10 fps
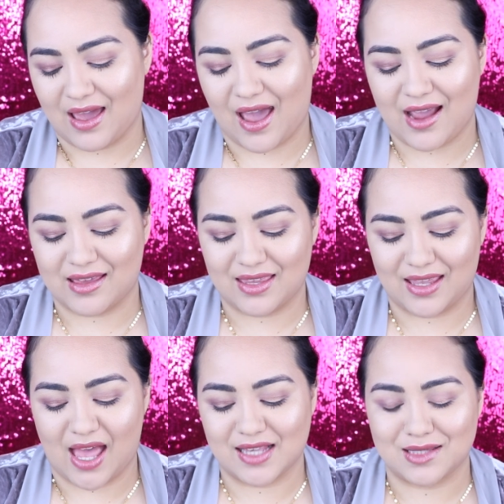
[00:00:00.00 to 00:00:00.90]
I think
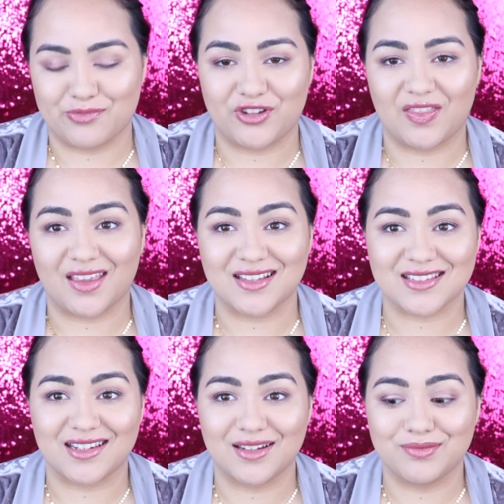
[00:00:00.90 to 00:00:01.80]
it has some fun things
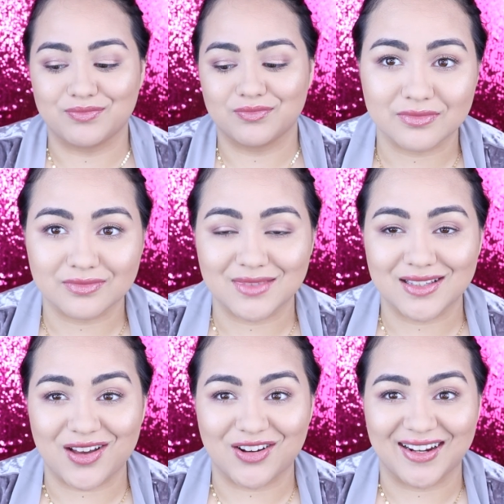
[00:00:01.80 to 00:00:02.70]
in it.
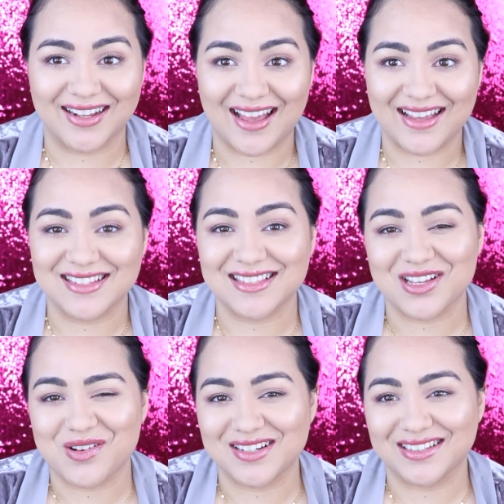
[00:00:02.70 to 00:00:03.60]
Alright guys,
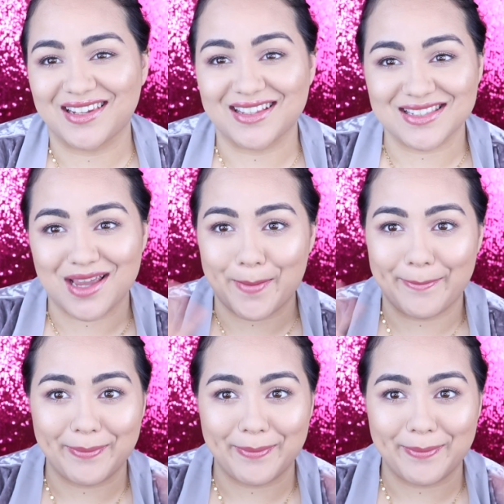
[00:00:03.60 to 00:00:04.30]
so until next time.